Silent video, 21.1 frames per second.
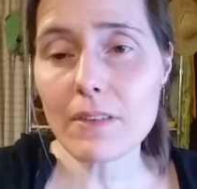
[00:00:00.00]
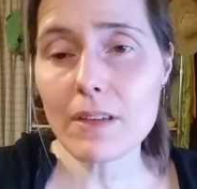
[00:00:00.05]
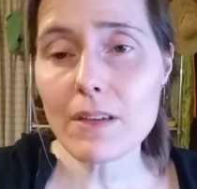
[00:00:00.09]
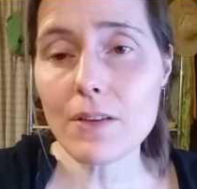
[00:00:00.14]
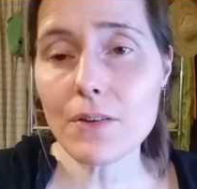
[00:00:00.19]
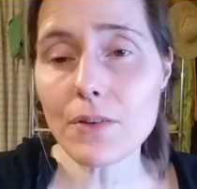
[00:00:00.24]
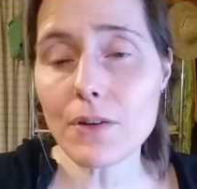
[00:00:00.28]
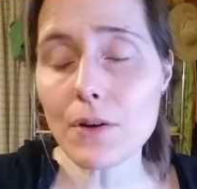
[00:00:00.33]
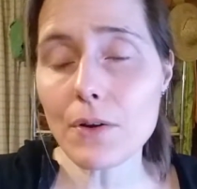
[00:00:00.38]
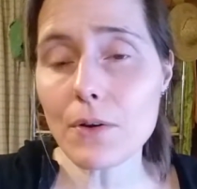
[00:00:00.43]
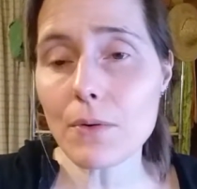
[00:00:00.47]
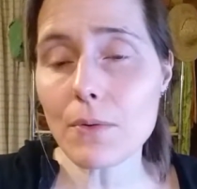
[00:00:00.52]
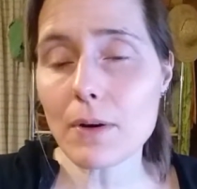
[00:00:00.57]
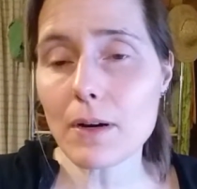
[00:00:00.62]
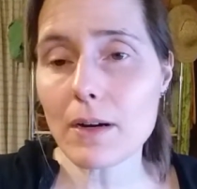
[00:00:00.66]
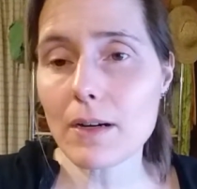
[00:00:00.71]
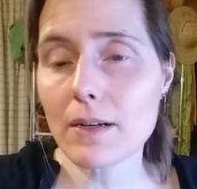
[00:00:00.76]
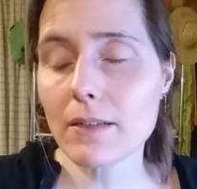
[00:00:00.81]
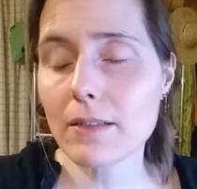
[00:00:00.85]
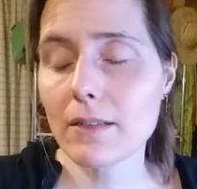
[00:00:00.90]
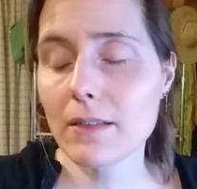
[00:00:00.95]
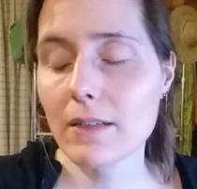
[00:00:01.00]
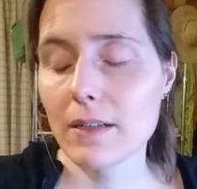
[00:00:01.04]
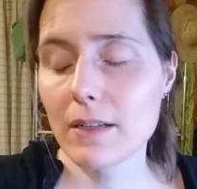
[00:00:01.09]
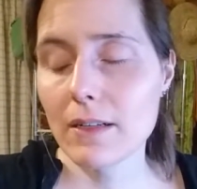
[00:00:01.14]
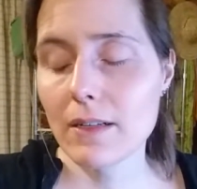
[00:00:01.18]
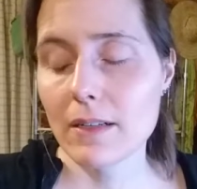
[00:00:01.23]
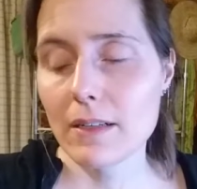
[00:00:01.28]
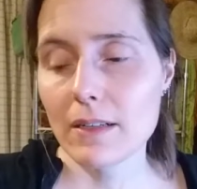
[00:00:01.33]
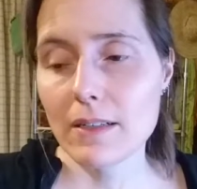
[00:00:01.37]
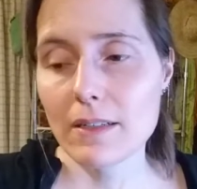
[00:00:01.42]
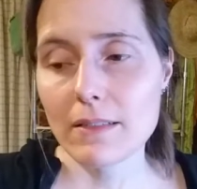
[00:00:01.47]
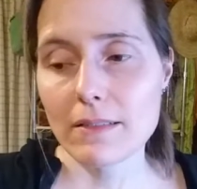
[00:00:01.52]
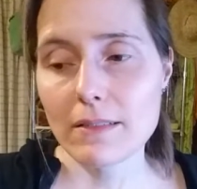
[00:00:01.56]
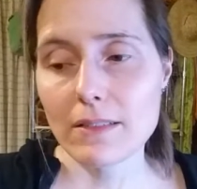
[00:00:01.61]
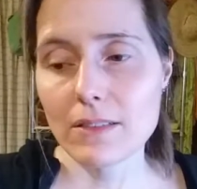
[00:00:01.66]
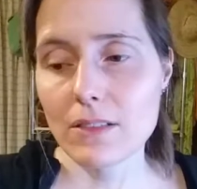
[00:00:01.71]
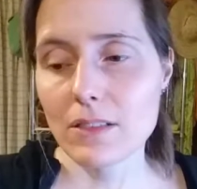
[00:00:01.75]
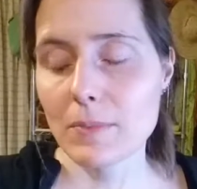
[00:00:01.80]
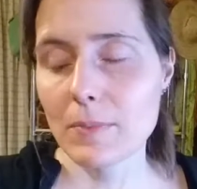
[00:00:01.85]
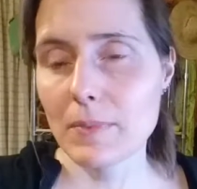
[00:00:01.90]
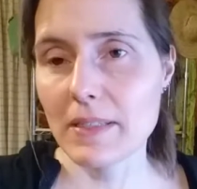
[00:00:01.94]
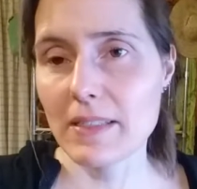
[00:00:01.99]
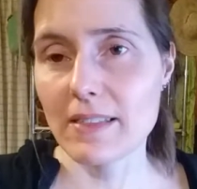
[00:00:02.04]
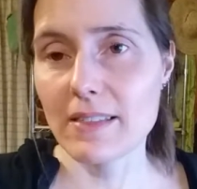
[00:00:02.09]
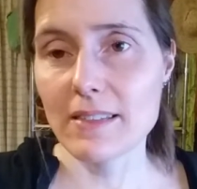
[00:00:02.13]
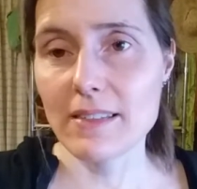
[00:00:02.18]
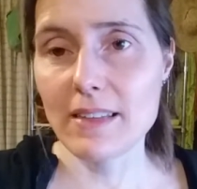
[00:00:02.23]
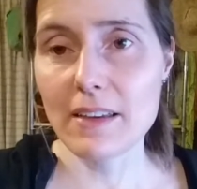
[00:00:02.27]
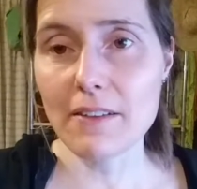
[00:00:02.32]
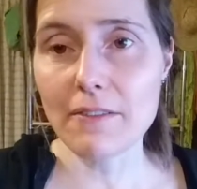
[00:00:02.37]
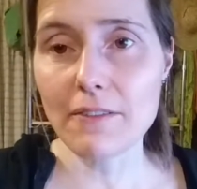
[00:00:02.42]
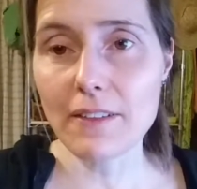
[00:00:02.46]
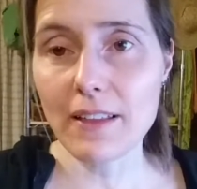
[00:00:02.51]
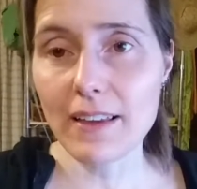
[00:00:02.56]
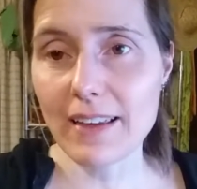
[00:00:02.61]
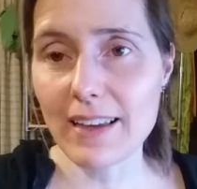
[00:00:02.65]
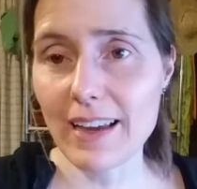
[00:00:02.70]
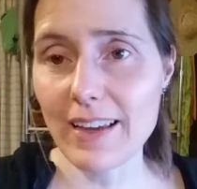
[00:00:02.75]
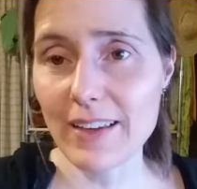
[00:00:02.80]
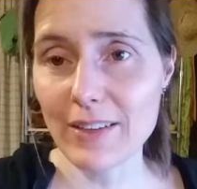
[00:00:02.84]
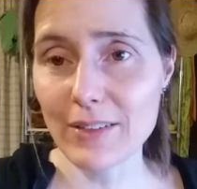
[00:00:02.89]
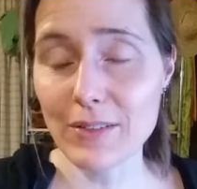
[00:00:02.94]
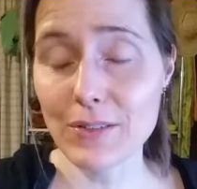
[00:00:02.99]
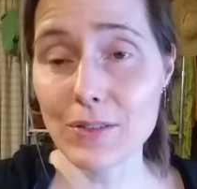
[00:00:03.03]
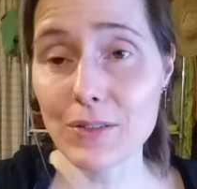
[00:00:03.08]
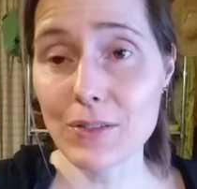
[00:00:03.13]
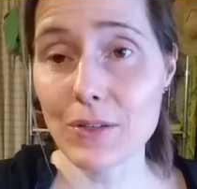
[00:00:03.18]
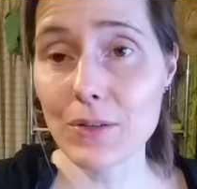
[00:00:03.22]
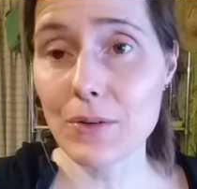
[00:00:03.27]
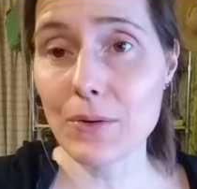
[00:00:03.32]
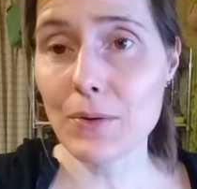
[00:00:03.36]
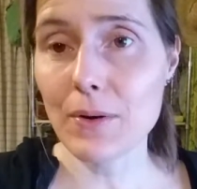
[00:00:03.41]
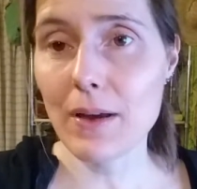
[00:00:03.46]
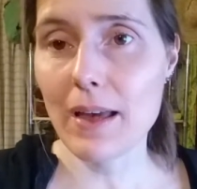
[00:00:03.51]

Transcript: you know, just be stiff like I used to.